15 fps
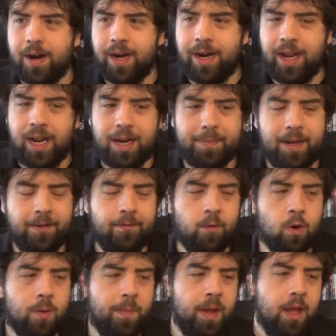in anime
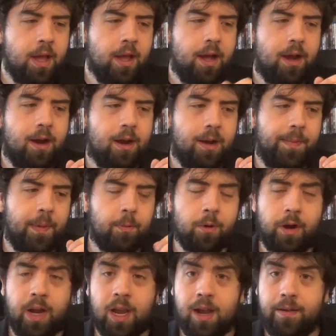form, where
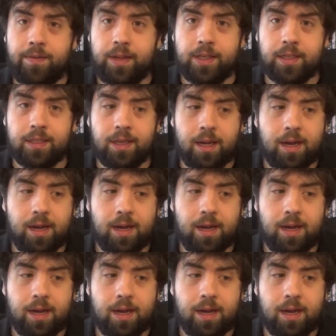you have this